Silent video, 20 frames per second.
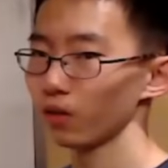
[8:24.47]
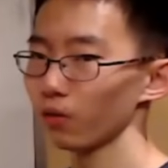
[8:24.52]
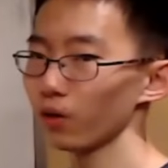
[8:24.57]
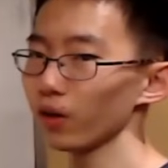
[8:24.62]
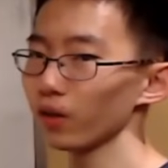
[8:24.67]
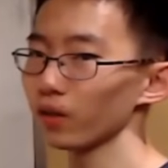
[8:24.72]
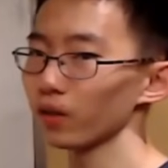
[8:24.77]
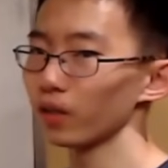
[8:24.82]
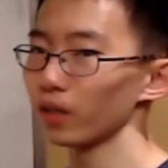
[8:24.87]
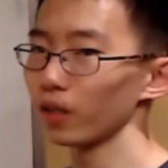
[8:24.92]

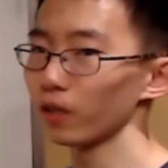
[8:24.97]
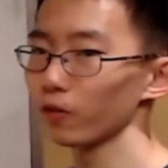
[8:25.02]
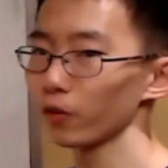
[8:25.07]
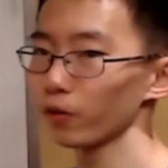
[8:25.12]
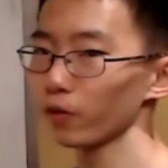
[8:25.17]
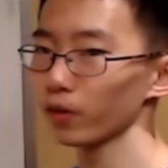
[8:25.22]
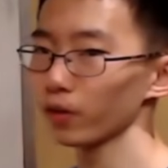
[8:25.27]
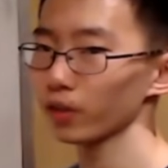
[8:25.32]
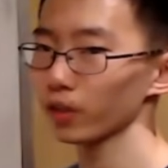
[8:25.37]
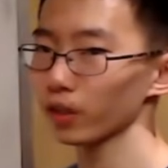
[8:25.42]
Well, if we
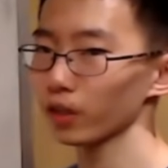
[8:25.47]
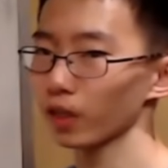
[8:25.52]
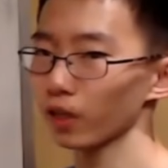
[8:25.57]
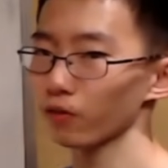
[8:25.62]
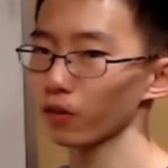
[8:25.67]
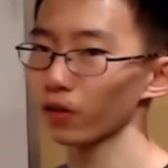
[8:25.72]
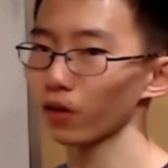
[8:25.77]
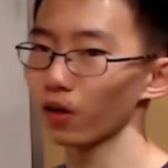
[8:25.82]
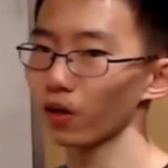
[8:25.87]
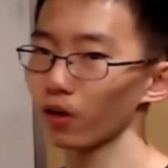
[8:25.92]
want to
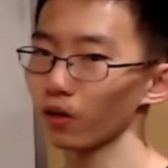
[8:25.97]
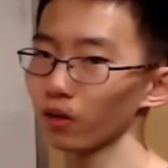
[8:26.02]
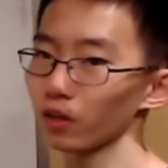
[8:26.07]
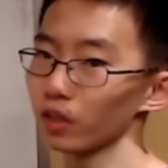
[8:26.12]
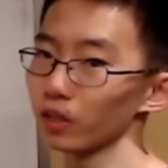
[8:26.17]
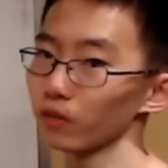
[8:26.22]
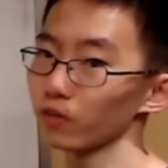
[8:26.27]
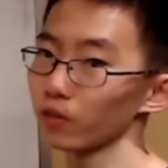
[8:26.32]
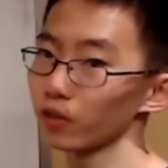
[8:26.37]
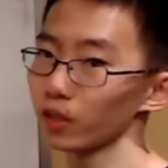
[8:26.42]
cover all
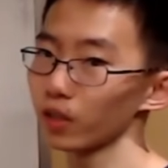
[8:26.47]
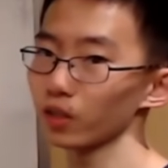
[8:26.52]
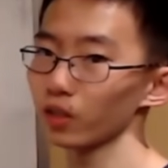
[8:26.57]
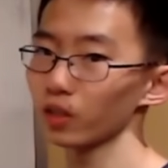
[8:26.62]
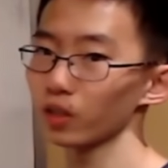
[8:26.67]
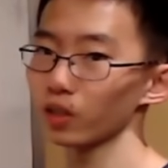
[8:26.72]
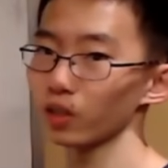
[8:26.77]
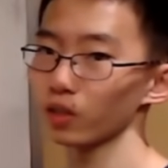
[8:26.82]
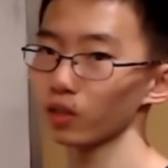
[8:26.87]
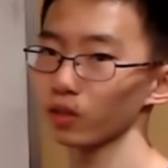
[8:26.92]
even
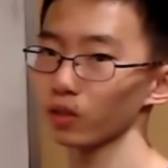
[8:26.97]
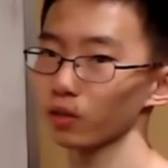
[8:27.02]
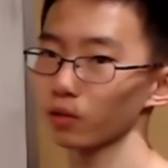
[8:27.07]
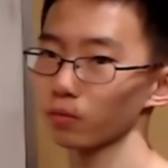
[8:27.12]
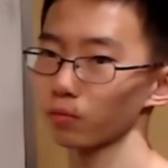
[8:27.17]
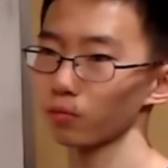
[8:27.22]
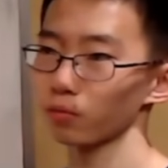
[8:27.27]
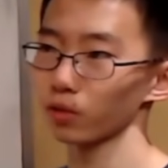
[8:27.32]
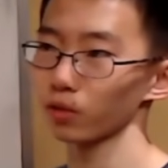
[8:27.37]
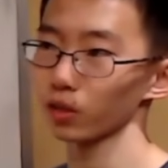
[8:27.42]
integers,
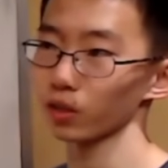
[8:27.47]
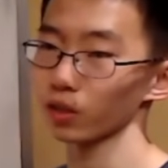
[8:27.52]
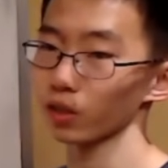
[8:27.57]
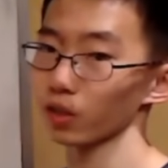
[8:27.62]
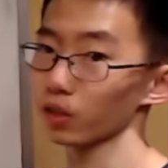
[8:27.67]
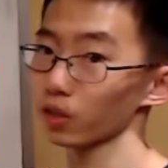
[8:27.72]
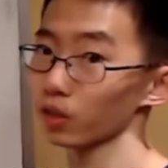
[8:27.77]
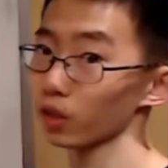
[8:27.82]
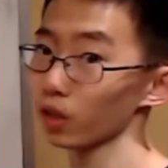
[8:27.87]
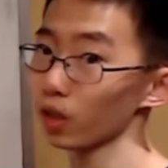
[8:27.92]
looks
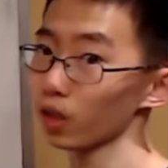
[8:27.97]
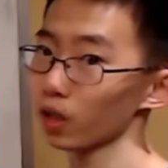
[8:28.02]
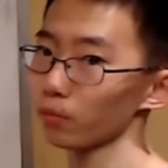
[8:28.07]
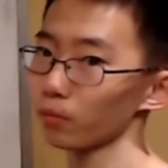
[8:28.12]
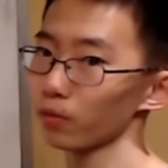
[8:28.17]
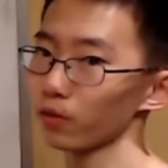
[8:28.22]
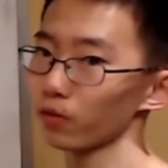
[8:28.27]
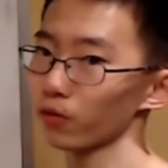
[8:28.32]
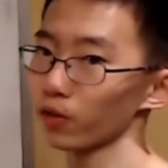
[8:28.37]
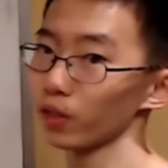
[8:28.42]
like a
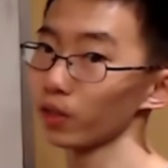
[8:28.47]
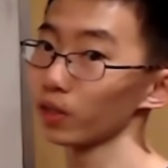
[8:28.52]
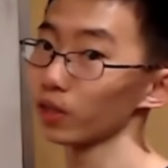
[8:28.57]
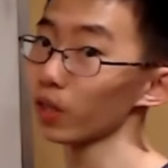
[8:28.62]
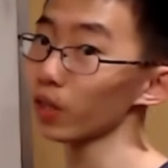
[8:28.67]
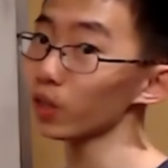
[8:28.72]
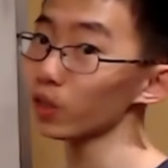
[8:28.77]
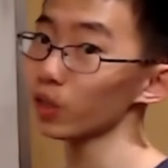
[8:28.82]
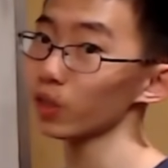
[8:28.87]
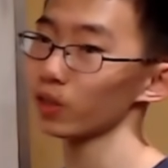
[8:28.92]
job for
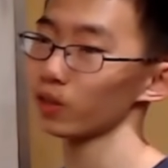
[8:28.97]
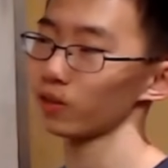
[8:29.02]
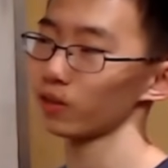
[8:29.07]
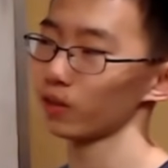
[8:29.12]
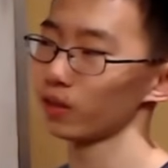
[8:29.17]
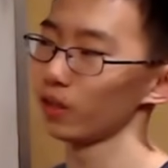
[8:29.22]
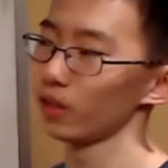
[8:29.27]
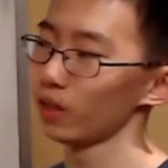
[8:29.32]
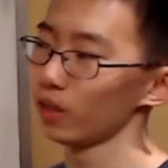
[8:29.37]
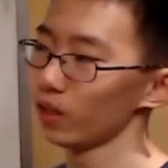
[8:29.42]
induction.
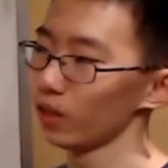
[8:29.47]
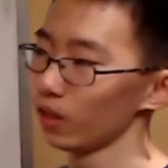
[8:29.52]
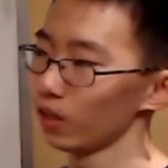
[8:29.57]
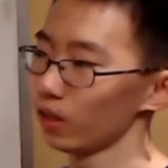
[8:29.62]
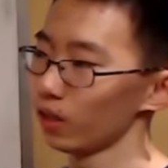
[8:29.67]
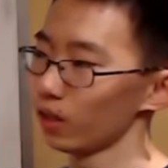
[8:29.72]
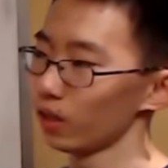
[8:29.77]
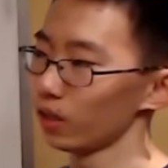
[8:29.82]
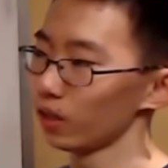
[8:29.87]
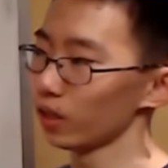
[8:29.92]

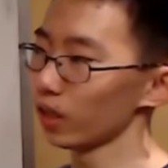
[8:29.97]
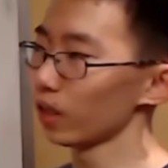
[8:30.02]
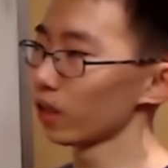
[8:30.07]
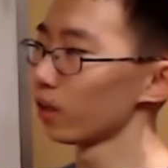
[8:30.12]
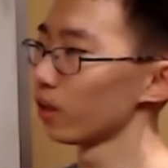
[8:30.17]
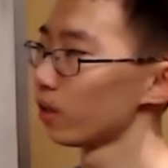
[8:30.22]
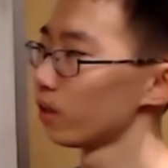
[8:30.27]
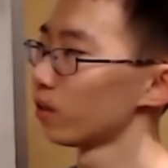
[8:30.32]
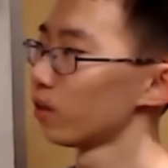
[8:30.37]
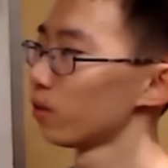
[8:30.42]

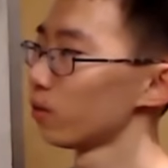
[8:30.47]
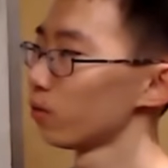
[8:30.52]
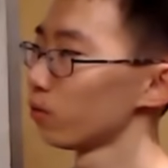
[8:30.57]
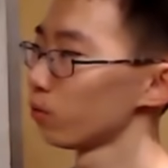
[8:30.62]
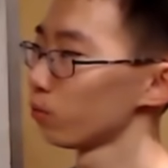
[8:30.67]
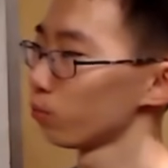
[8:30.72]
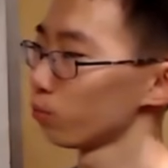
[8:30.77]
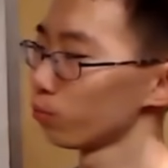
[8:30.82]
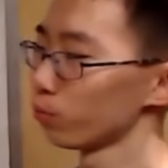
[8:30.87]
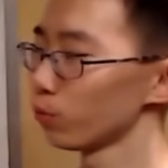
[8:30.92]
Now,
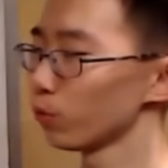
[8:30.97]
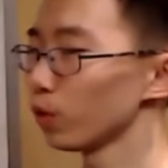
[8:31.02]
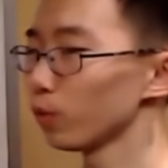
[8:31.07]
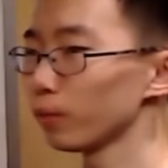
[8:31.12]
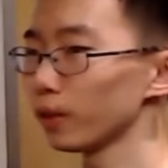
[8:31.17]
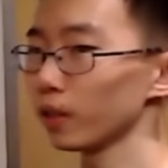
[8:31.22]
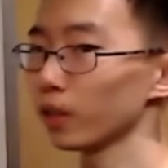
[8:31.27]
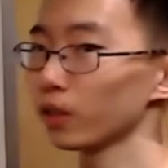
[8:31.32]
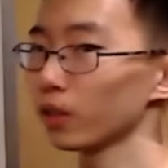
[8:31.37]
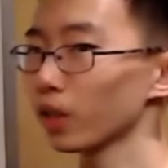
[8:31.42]
we'll
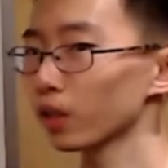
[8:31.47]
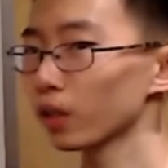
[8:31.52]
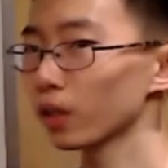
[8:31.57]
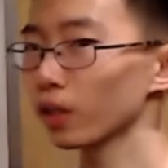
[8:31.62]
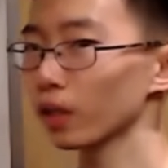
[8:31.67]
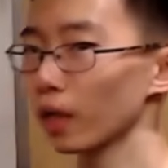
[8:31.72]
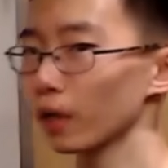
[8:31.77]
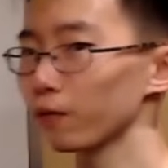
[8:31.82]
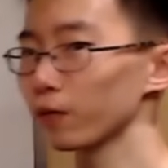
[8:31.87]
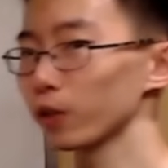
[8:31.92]
be
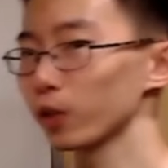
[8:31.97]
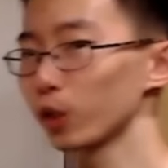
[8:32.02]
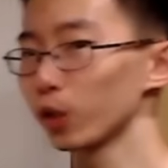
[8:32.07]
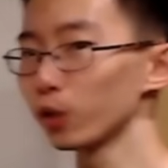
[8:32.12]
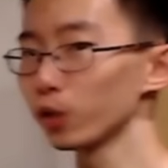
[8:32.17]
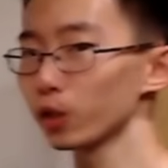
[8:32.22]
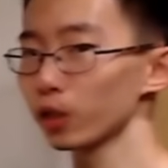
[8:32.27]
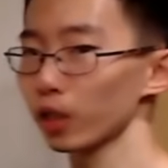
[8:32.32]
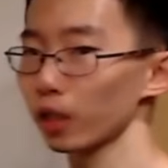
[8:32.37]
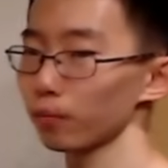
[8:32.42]
inducting every
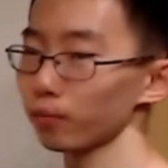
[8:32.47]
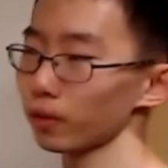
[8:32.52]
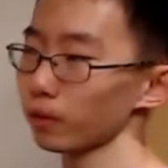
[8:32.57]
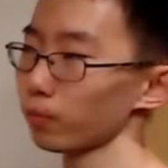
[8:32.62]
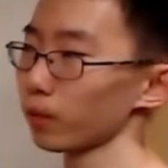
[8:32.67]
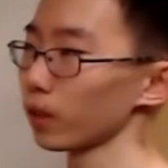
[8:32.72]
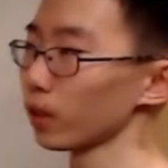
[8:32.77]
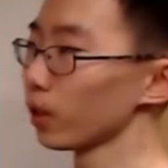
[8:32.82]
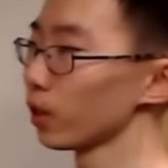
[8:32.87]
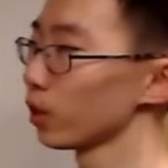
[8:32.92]
two steps
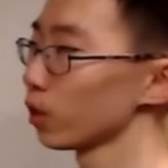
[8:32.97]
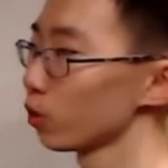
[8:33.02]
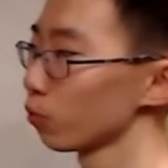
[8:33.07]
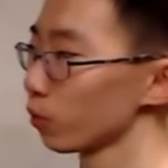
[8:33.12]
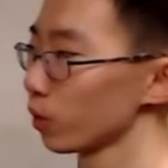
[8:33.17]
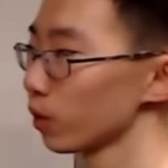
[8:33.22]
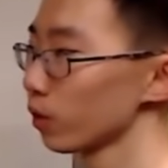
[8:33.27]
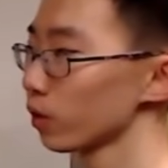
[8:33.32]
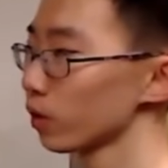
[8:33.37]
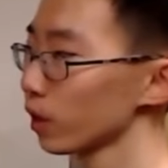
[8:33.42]
because
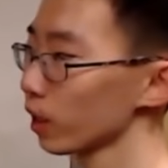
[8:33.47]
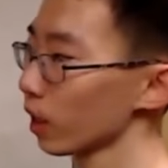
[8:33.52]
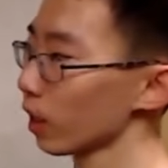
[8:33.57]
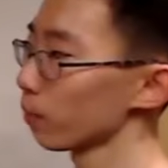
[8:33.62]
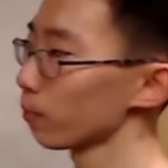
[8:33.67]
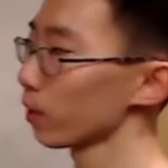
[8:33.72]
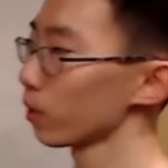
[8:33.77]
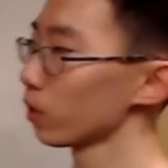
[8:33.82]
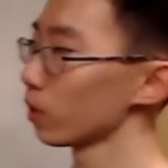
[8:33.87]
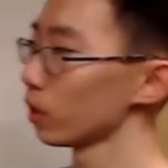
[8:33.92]
we only care
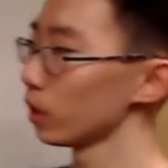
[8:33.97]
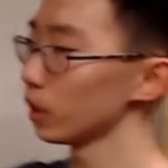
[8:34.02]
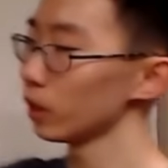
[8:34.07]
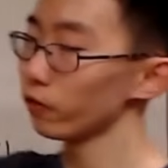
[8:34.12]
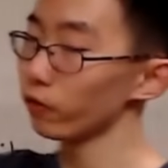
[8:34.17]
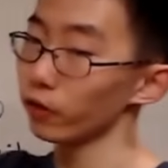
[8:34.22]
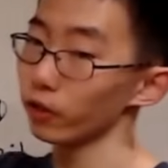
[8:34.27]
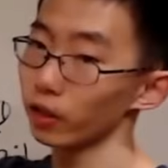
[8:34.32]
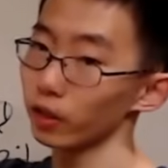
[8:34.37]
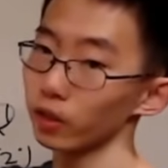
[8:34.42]
about the
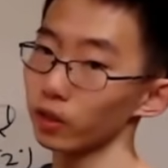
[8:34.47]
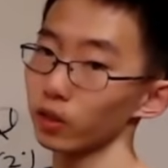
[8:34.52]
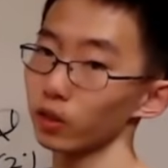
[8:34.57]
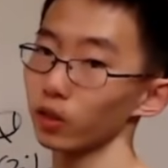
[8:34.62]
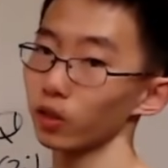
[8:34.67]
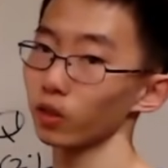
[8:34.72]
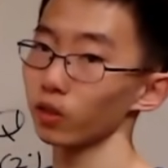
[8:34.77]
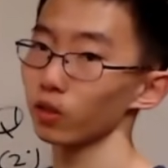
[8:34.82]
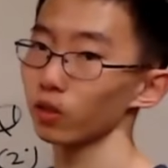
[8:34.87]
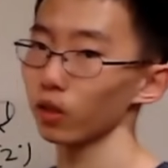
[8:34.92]
even
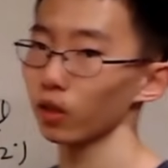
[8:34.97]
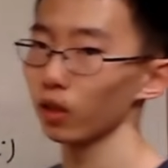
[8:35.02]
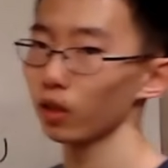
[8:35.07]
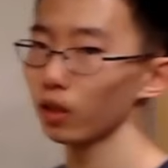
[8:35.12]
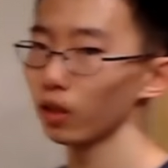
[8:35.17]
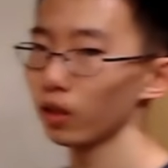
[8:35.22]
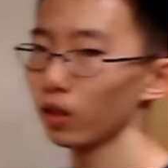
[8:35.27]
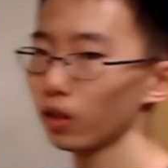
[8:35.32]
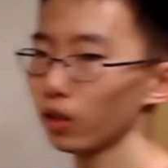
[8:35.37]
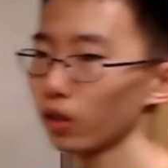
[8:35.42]
integers.
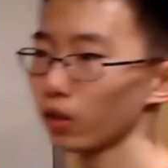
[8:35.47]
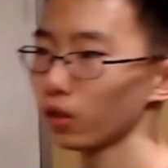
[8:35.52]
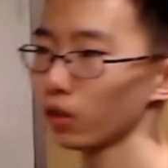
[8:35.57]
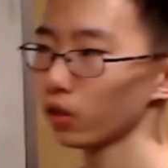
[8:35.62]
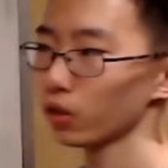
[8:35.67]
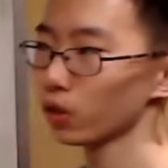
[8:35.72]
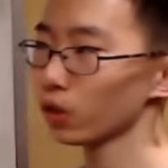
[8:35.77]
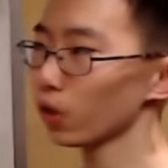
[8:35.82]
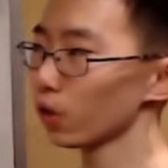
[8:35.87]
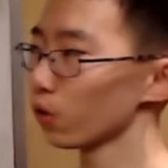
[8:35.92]

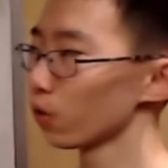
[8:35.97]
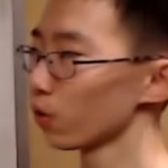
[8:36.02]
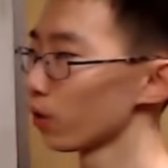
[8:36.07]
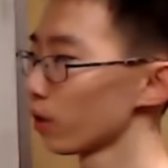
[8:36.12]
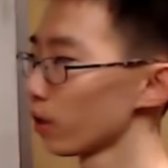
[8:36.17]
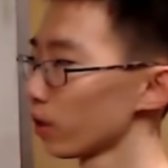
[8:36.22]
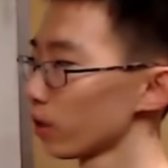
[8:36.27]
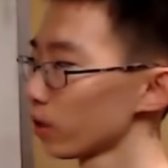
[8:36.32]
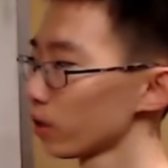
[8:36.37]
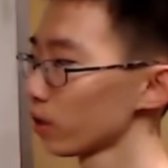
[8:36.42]
So,
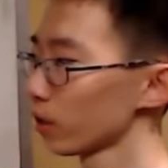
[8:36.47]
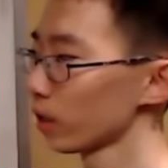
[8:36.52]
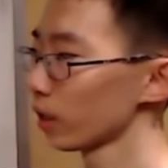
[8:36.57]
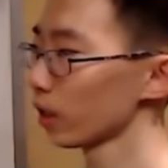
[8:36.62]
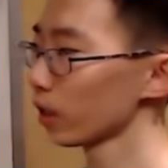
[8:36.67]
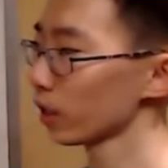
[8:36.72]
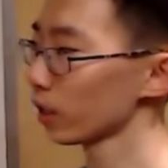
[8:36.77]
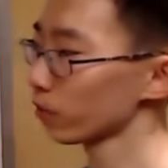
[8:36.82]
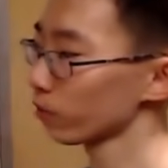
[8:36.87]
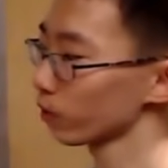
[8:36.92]

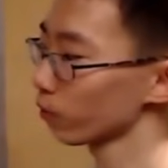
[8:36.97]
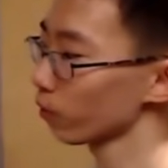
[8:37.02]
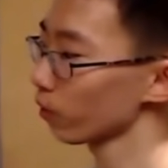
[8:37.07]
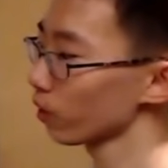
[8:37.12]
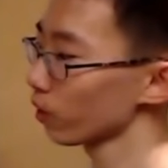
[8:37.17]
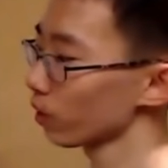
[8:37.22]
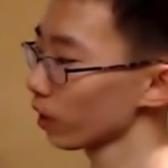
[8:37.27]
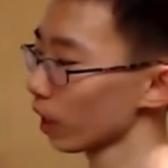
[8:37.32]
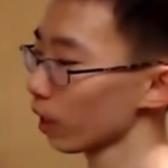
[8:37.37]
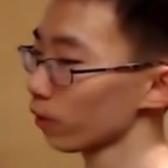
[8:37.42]
how can we
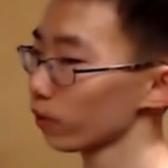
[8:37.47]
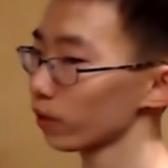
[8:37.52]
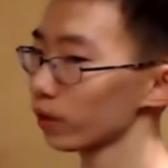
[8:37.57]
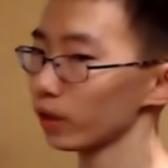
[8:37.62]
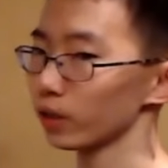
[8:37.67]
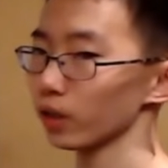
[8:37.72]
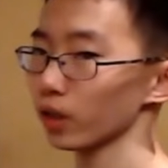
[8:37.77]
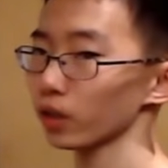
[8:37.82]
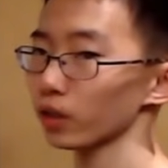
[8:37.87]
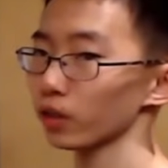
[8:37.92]
word our
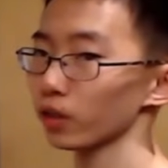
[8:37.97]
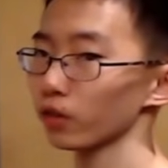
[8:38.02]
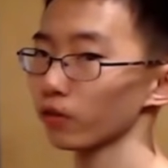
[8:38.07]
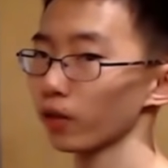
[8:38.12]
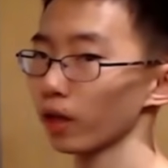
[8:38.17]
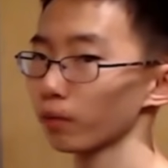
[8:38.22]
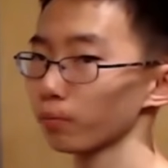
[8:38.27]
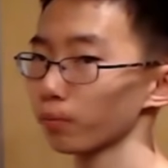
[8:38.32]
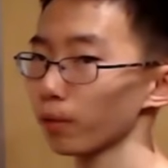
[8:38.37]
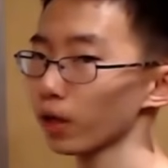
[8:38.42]
inductive
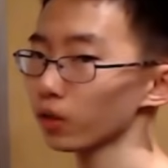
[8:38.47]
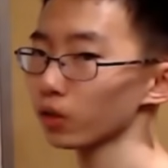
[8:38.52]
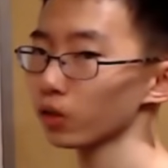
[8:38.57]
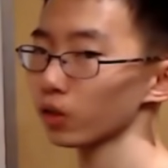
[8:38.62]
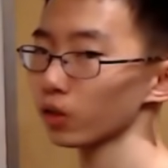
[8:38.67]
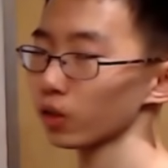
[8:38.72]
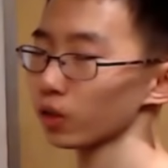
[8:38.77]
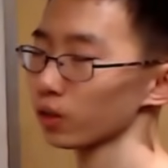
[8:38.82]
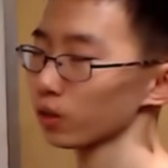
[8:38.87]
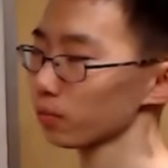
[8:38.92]

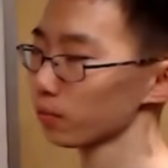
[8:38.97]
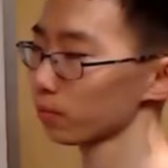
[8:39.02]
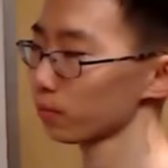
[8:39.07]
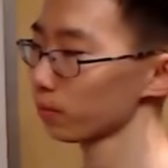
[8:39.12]
hypothesis?